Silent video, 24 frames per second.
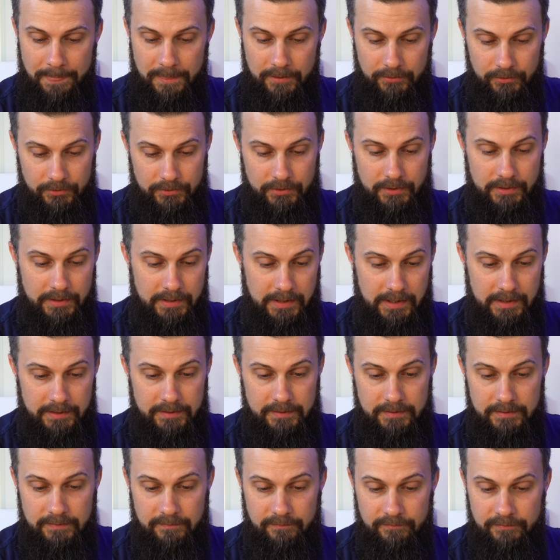Not going to
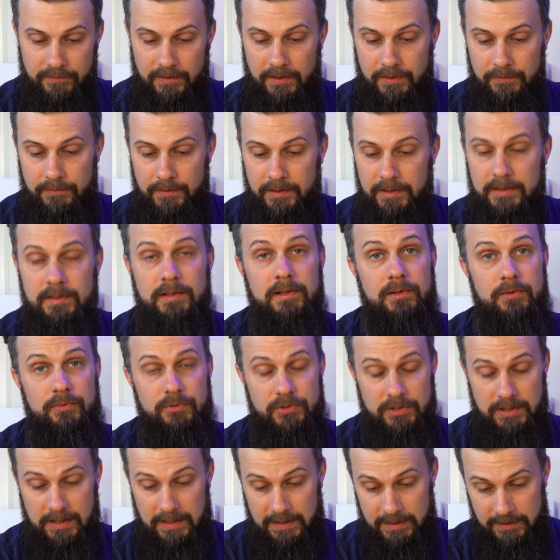get very
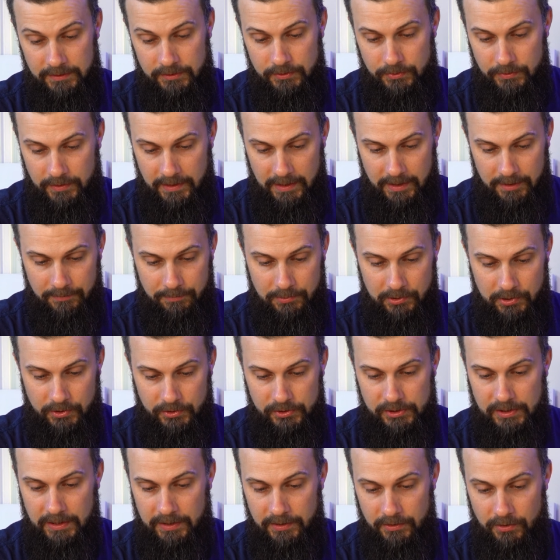close into that
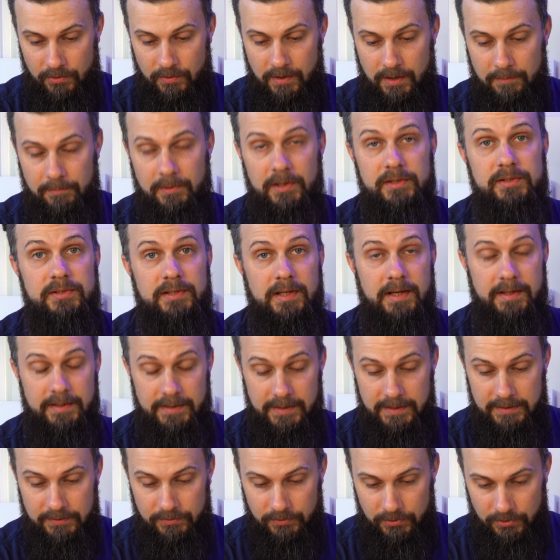because I know how much I
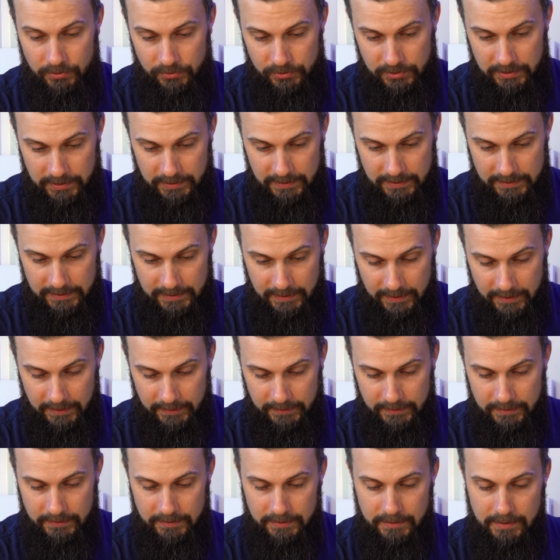need to dose in this
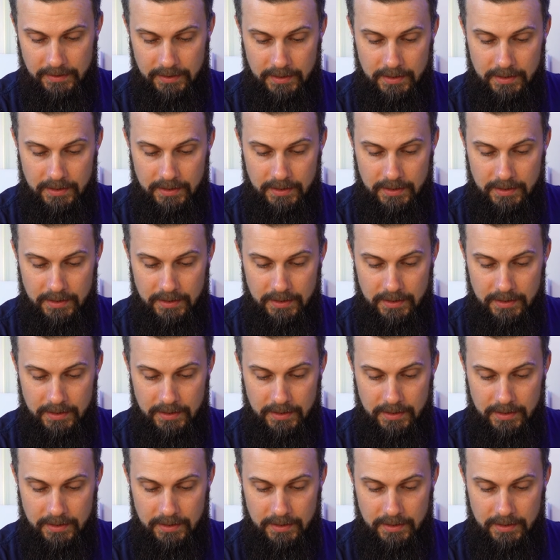tank.